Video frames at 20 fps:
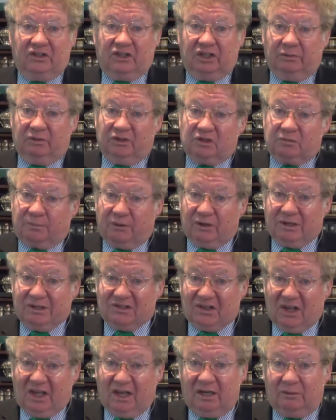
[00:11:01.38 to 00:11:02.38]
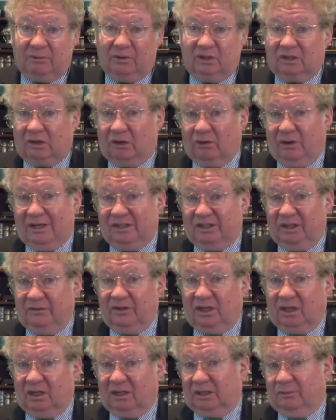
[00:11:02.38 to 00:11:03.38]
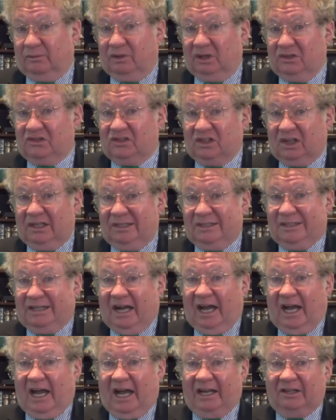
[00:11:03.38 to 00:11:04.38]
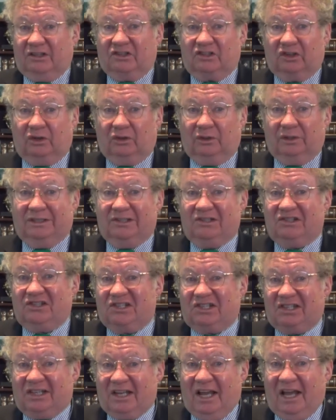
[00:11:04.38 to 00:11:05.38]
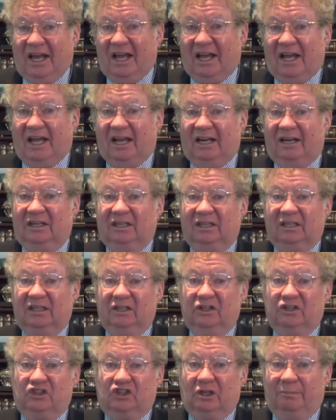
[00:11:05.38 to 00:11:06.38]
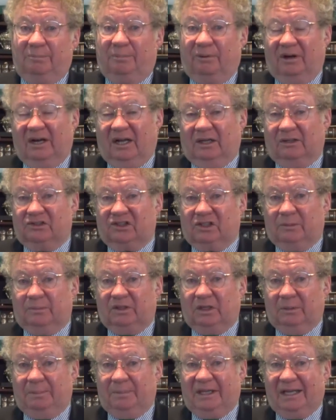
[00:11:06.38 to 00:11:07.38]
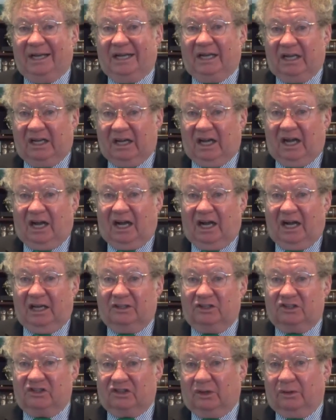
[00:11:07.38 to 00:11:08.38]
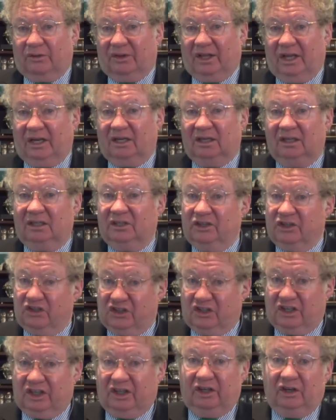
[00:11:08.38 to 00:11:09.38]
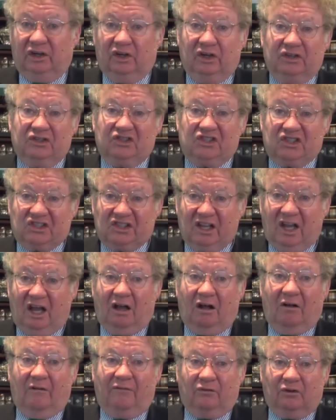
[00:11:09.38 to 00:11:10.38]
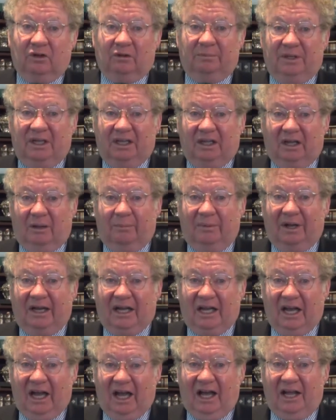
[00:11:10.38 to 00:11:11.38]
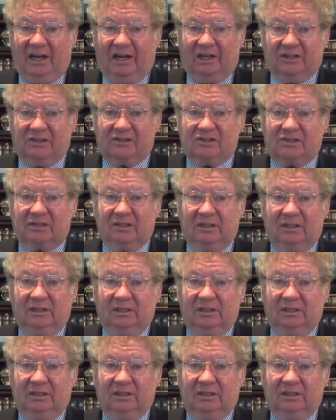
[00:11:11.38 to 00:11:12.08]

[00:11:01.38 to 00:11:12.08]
she was presented with great difficulty when her son died. So instead, she pronounced him to be a god so that she herself would become a goddess.